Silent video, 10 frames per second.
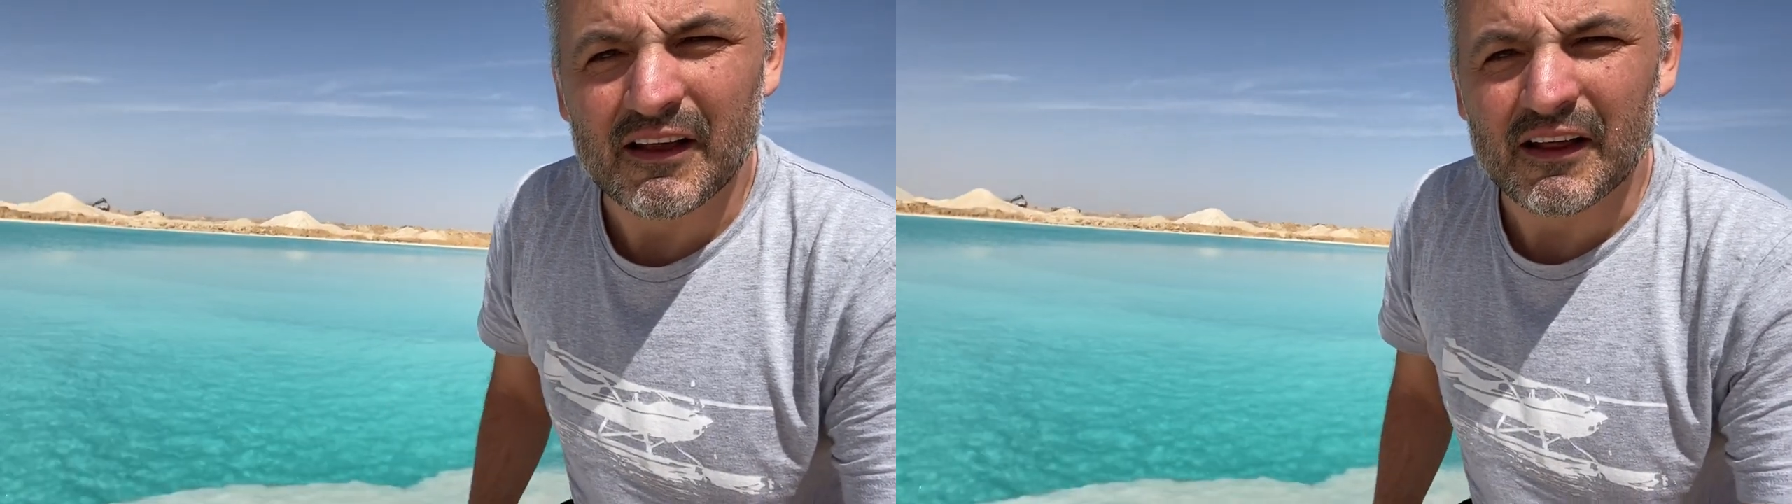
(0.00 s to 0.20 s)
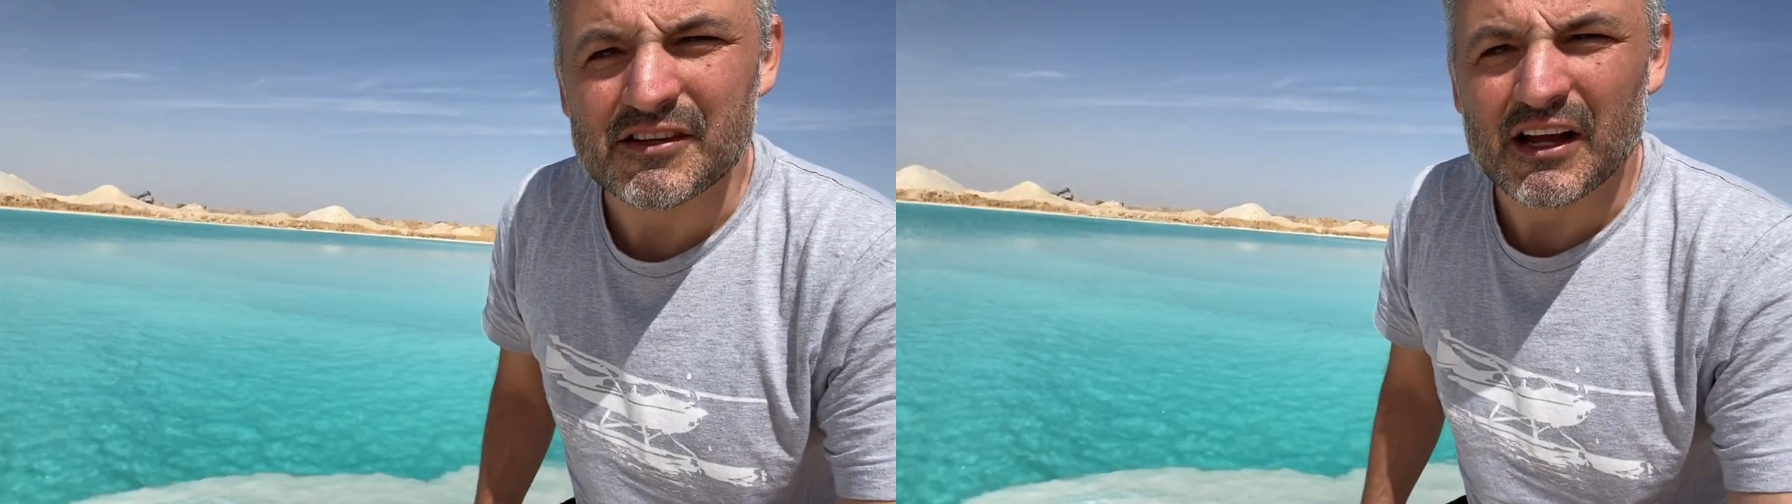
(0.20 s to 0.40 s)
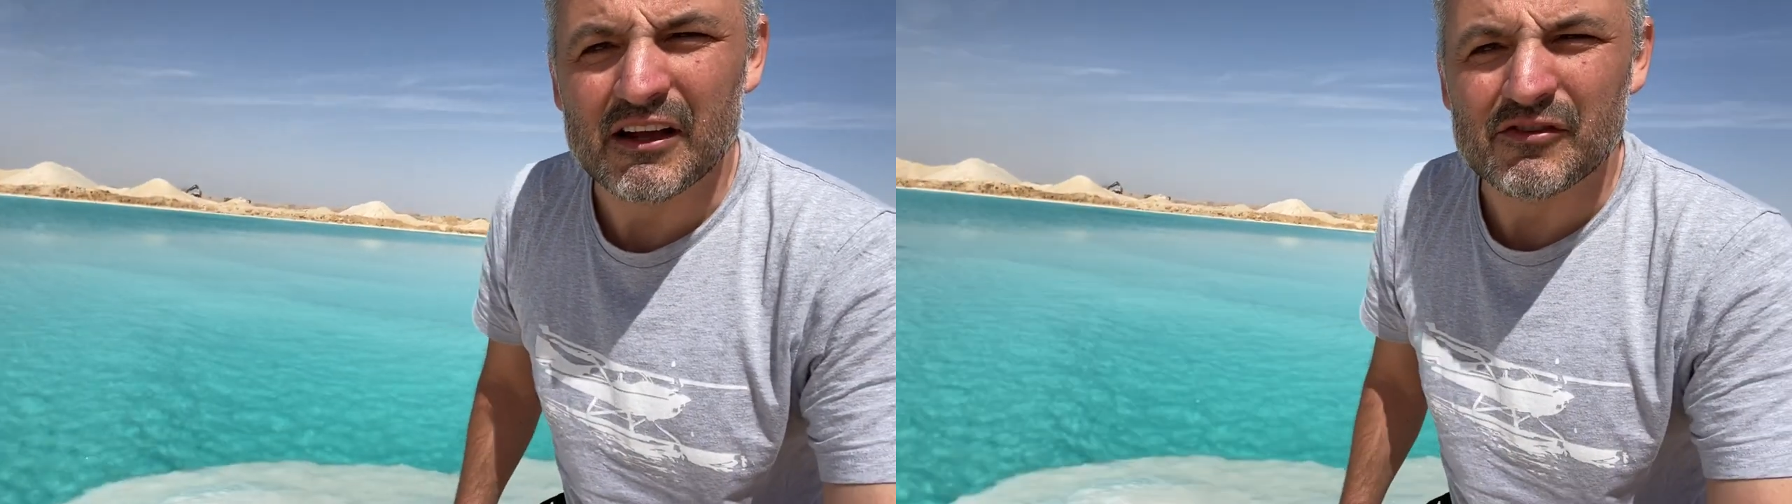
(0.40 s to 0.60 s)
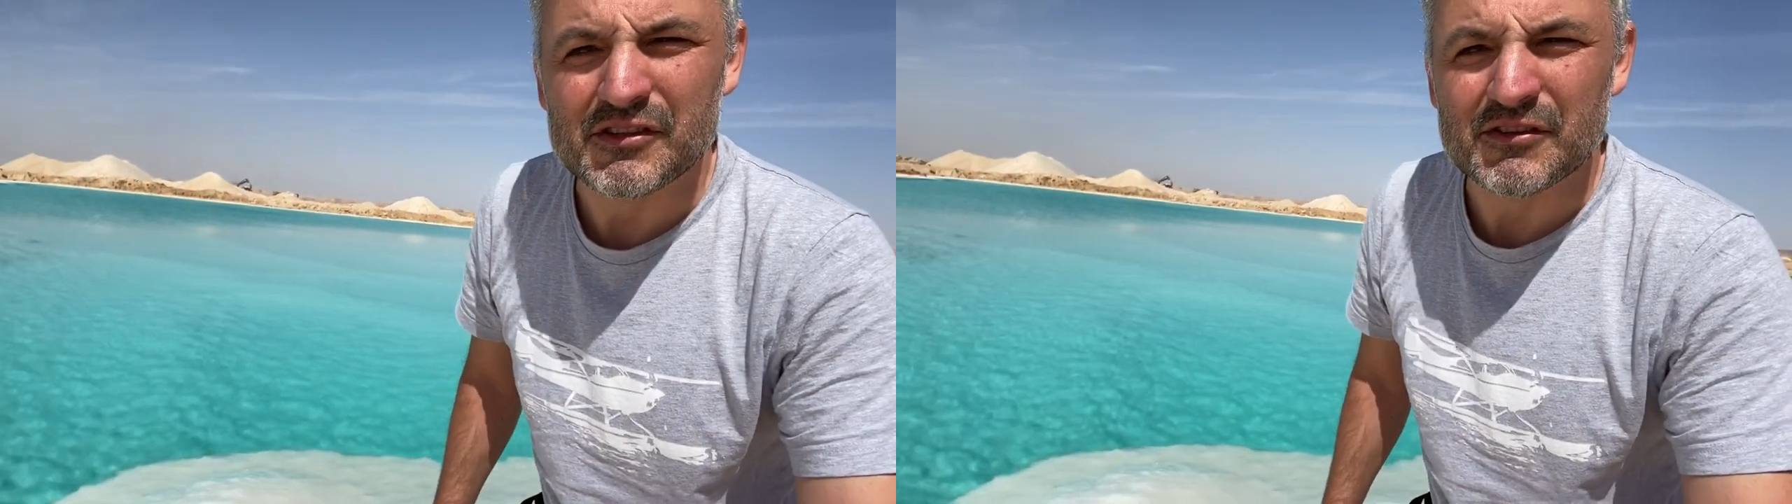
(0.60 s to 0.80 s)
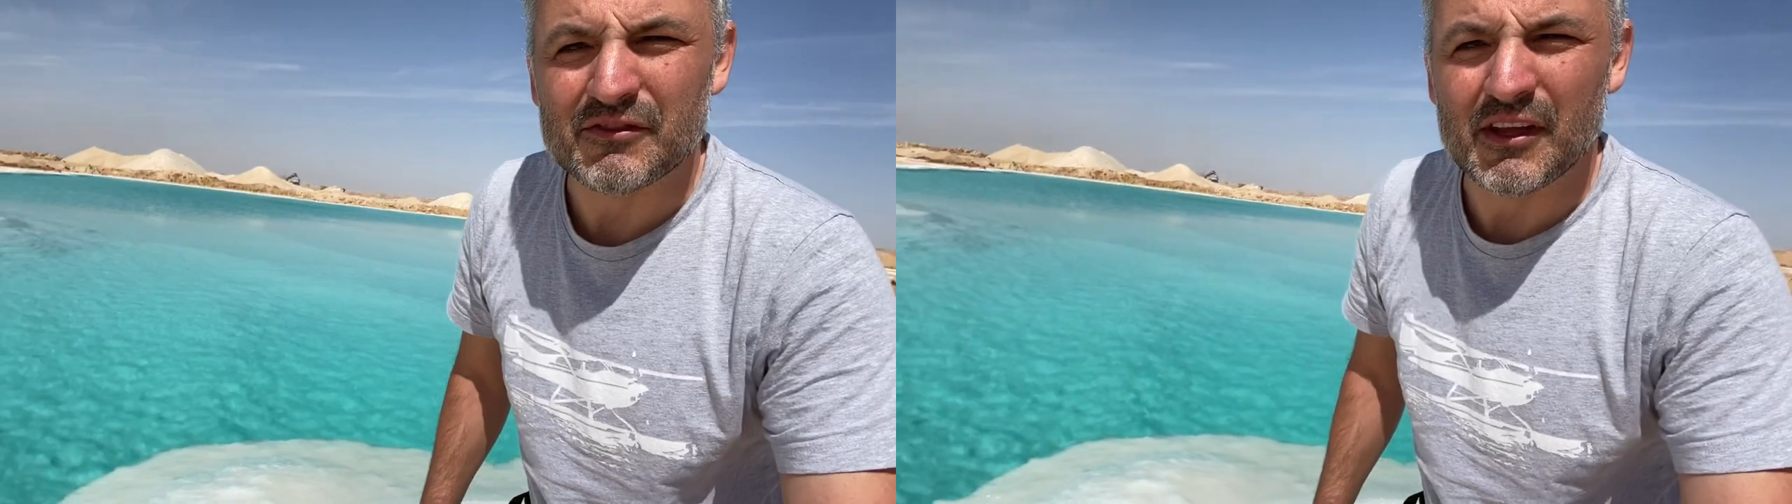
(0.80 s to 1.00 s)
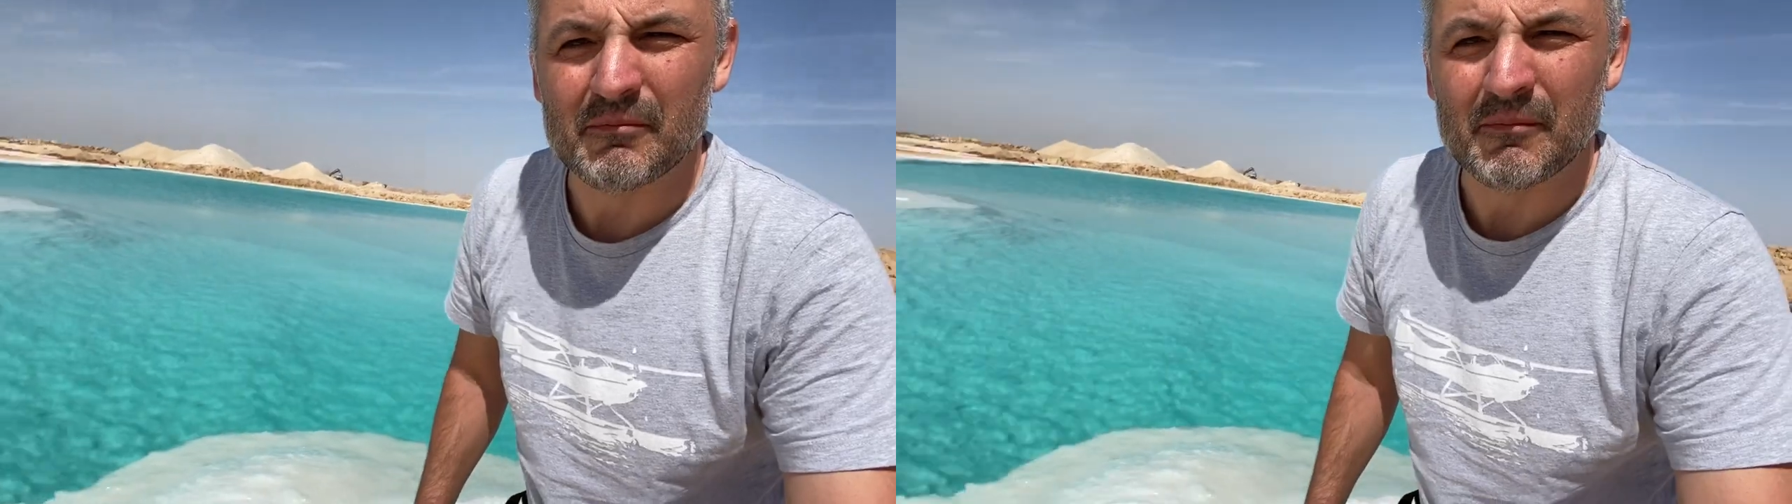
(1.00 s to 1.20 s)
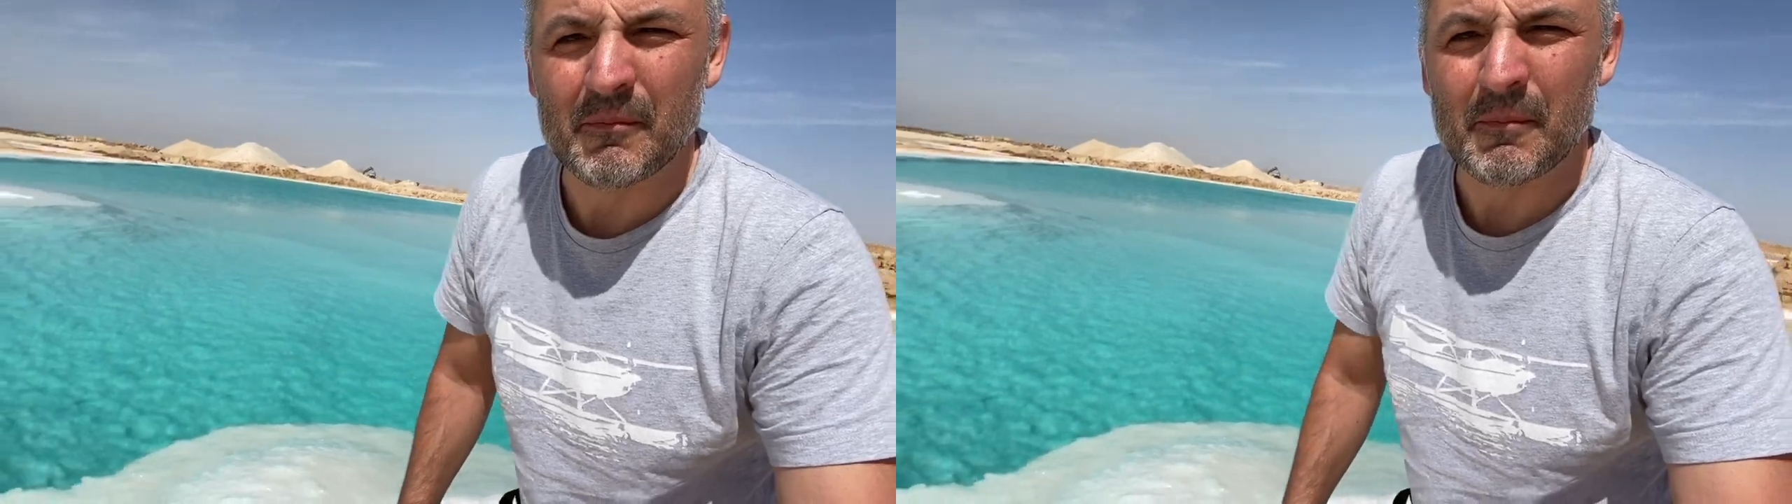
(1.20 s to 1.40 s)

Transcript: There's hundreds of them.